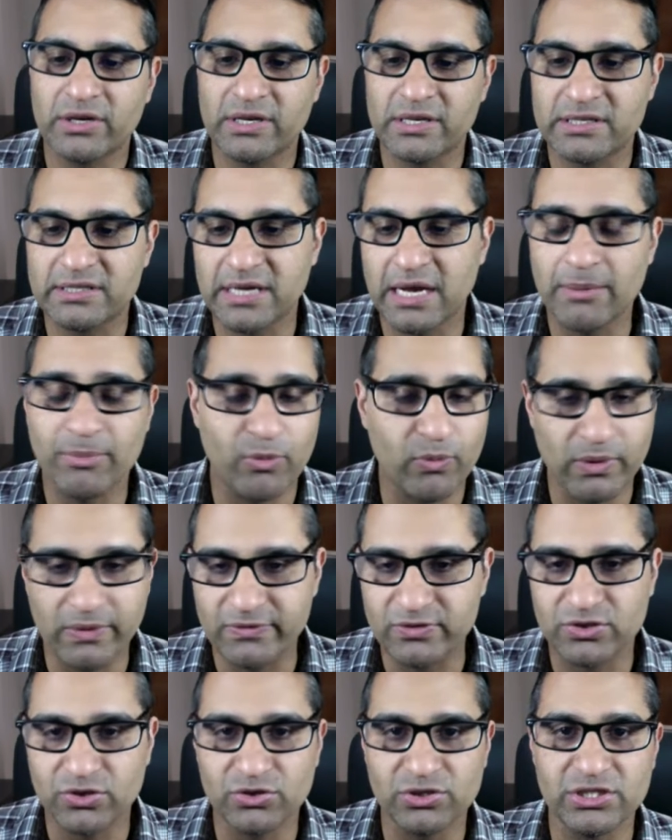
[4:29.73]
to type, or whatever
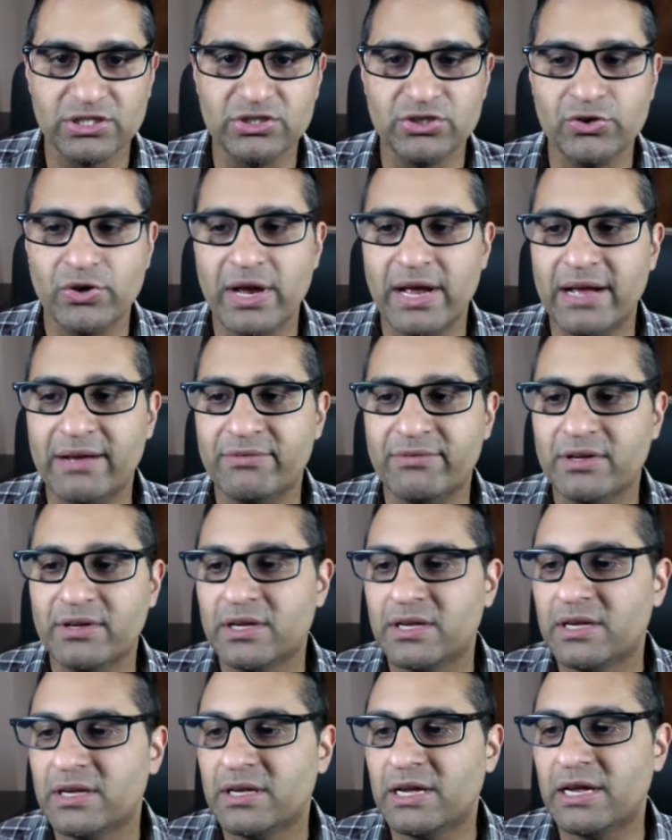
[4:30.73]
search engine you have,
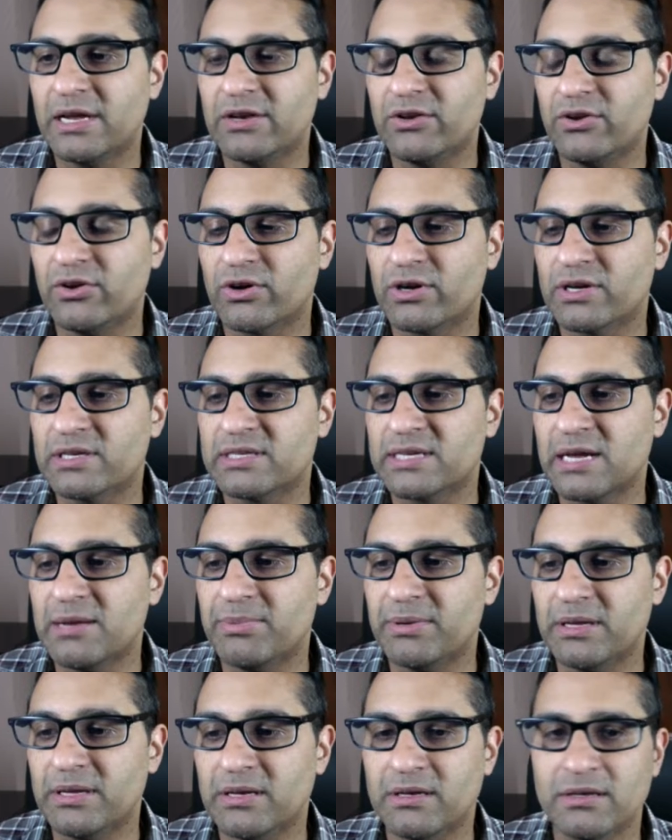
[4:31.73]
and you're going to type
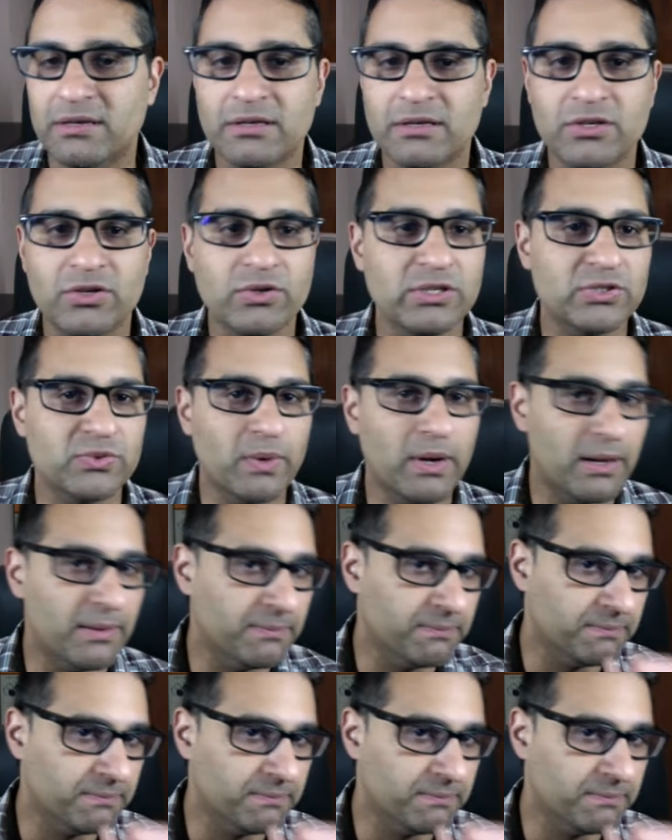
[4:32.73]
in Uniswap.